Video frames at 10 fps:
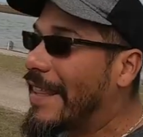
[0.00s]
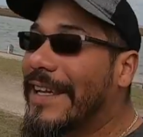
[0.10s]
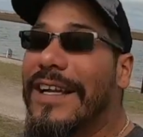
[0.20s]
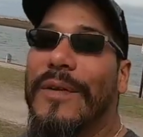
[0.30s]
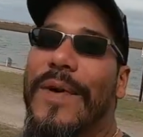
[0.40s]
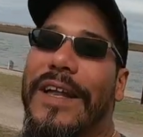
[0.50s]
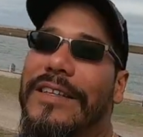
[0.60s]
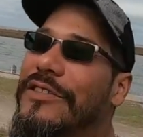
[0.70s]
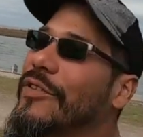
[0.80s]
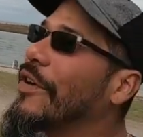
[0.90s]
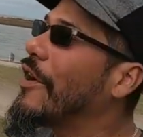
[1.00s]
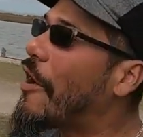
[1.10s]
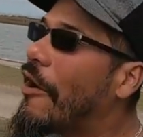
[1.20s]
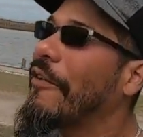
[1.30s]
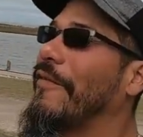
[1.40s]
now they can come out and enjoy
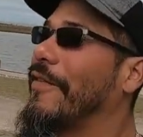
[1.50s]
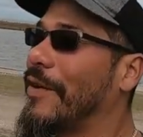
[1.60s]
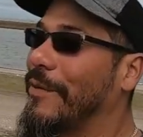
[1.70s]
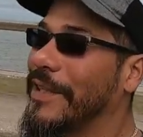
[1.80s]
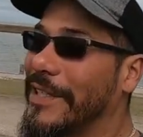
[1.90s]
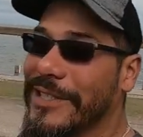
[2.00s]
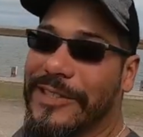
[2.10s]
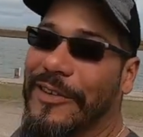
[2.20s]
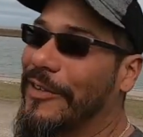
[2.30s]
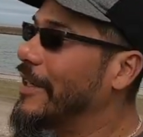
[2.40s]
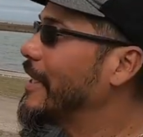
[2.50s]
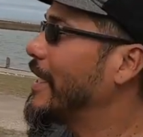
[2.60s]
all the fun with us. So,